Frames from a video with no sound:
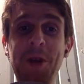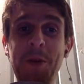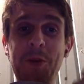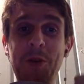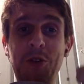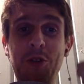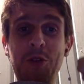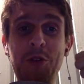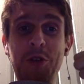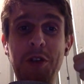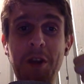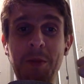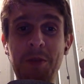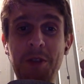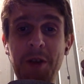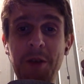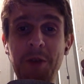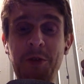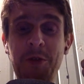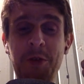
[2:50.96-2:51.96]
going to put two thumbs
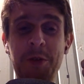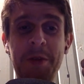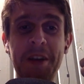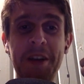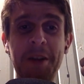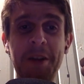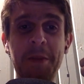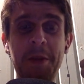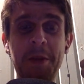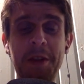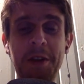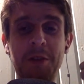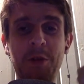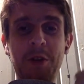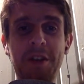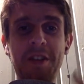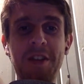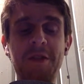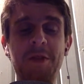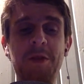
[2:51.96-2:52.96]
up for my company as
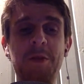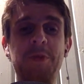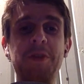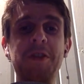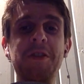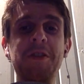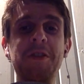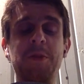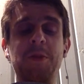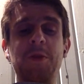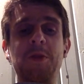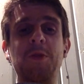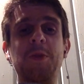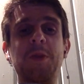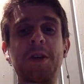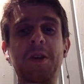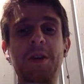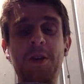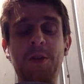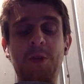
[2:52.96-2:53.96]
well, as Seven Principles,
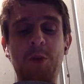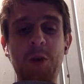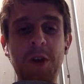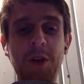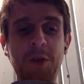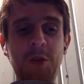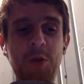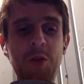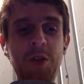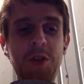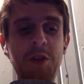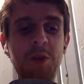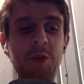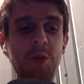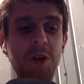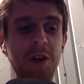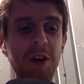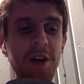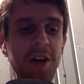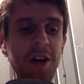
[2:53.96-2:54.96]
because one of the reasons
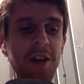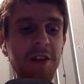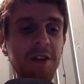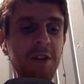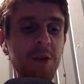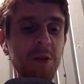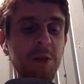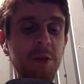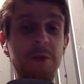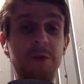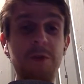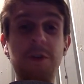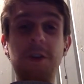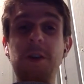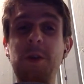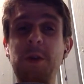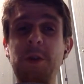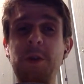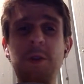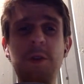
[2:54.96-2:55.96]
why it's going to be
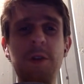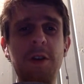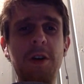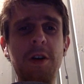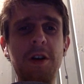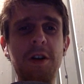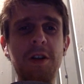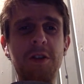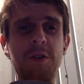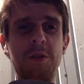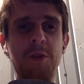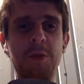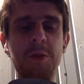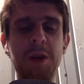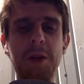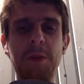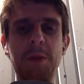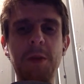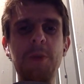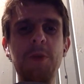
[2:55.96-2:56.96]
very, very hard to
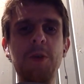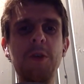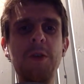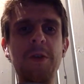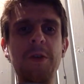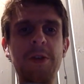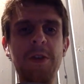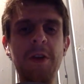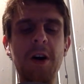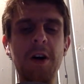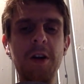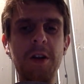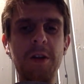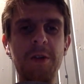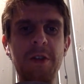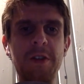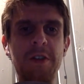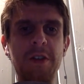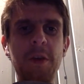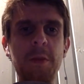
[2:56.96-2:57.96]
make me move out of
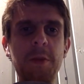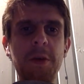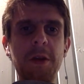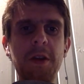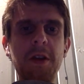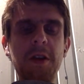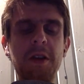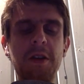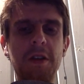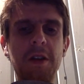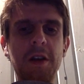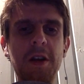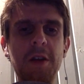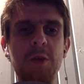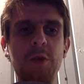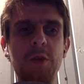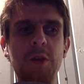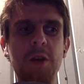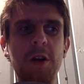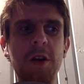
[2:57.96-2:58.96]
this company is
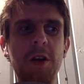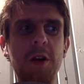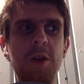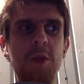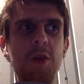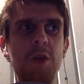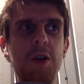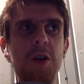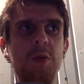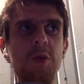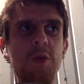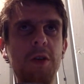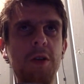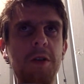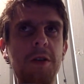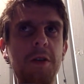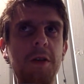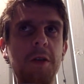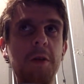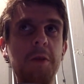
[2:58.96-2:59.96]
that we work
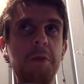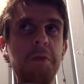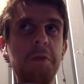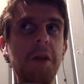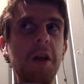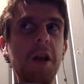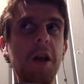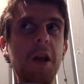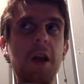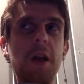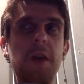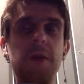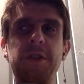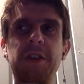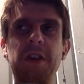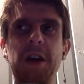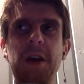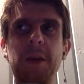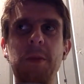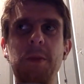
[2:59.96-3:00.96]
with um, a lot of
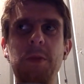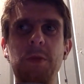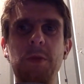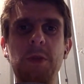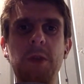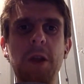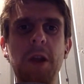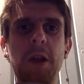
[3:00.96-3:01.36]
time the